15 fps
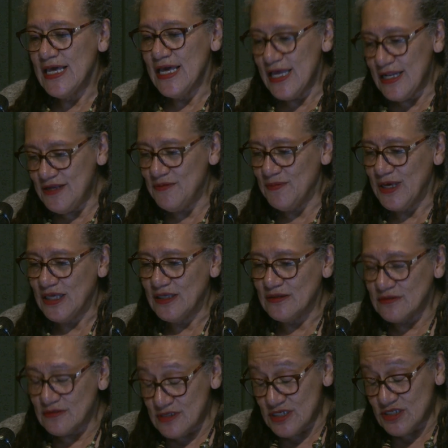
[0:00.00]
Anyway,
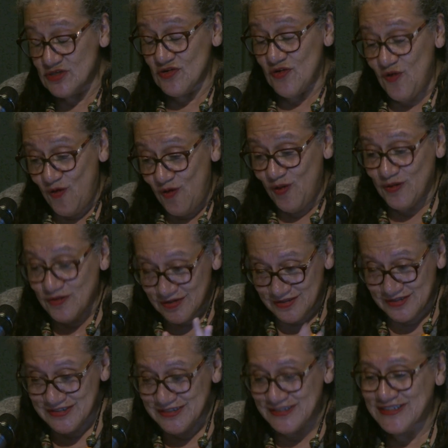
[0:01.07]
this all
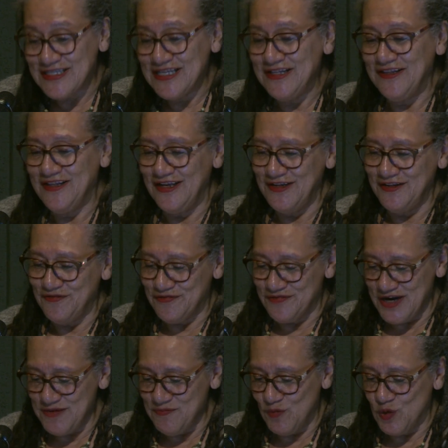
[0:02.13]
still in the
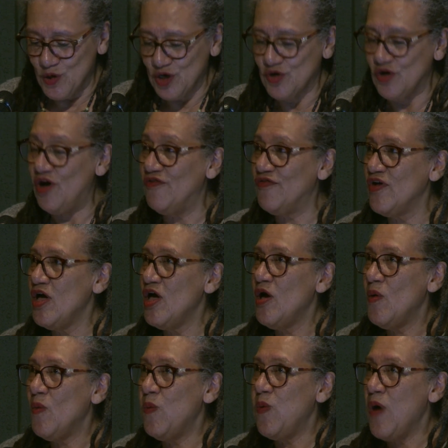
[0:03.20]
framework of
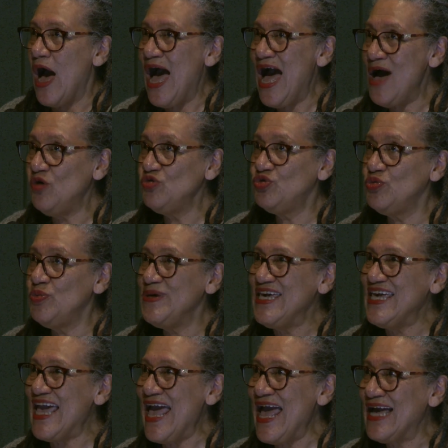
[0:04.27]
how do
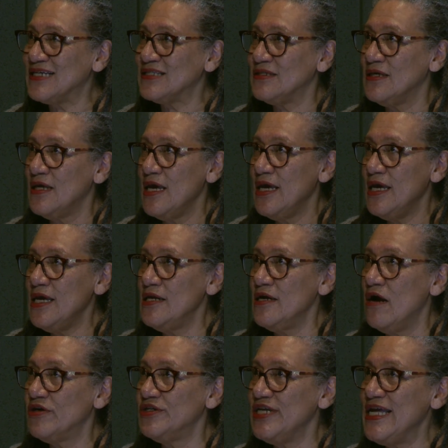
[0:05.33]
we act in
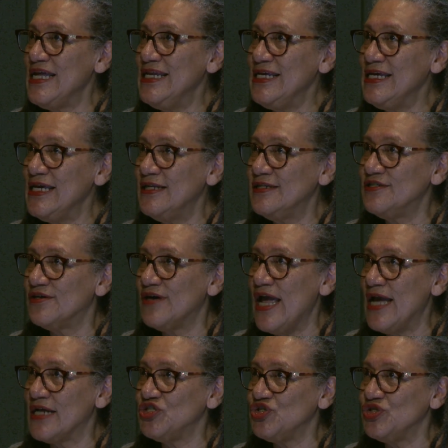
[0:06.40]
our daily
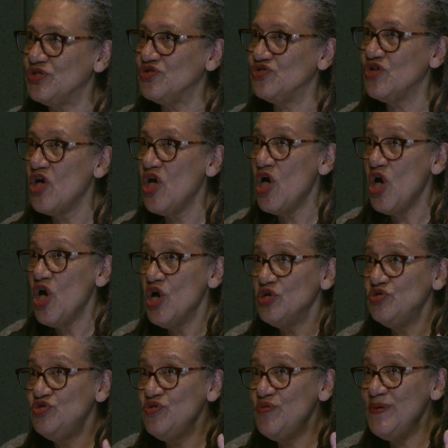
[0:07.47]
interactions?
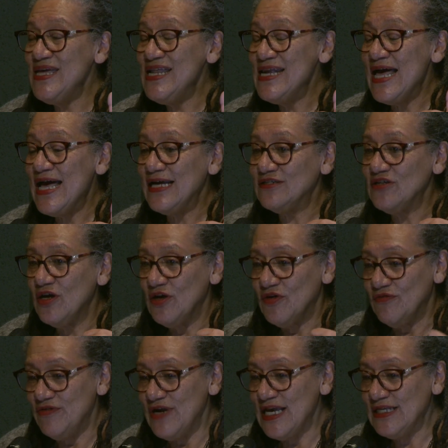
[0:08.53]
Do we let
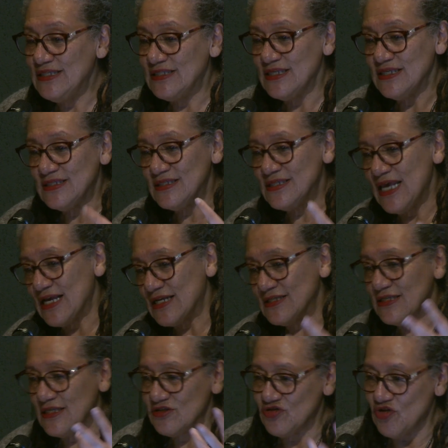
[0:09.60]
racist,
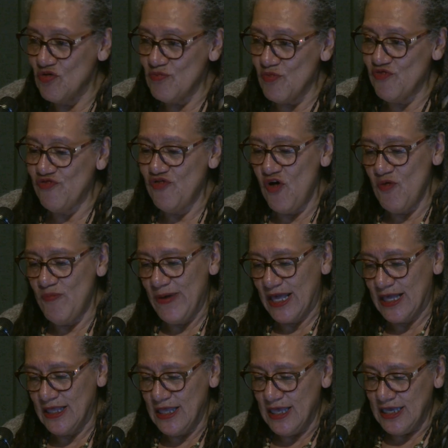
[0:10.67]
sexist,
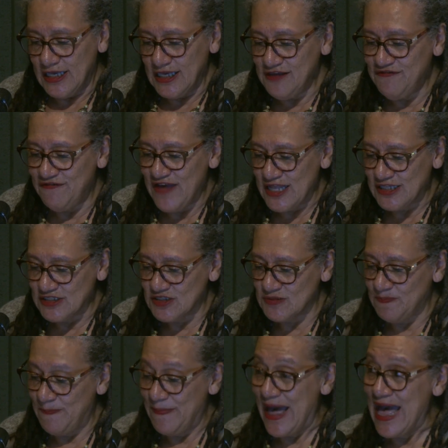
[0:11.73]
homophobic
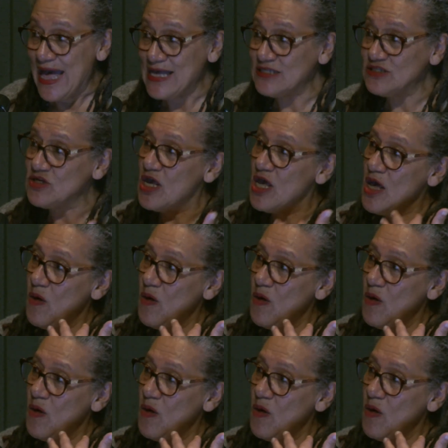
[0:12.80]
events pass